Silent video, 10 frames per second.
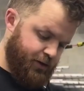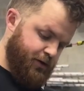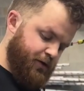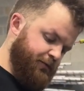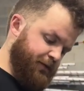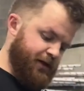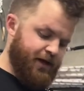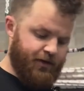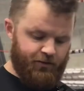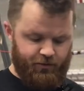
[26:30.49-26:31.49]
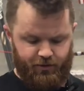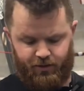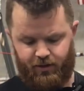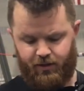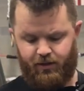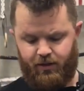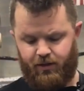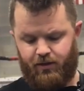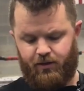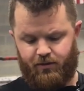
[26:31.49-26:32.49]
Hopefully that all
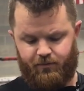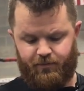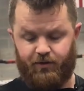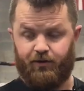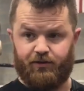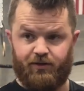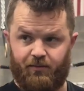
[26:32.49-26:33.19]
clears